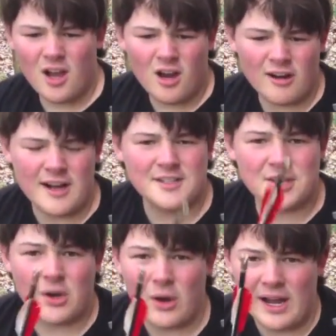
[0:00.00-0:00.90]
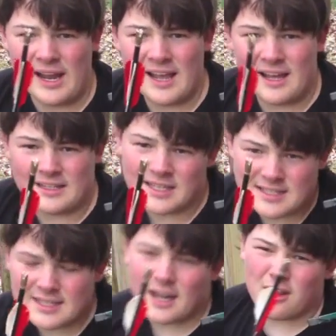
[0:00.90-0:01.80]
Alright, so I
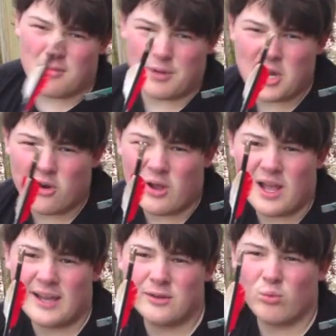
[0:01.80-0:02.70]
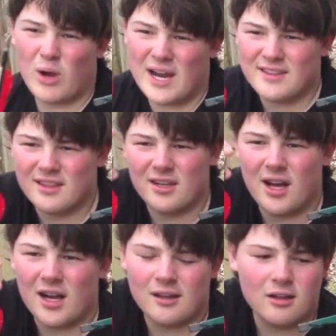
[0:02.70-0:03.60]
tested out on the bow. I had to widen the
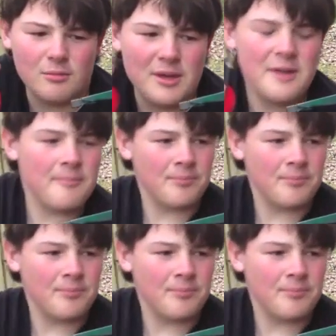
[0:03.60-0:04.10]
nock a little bit.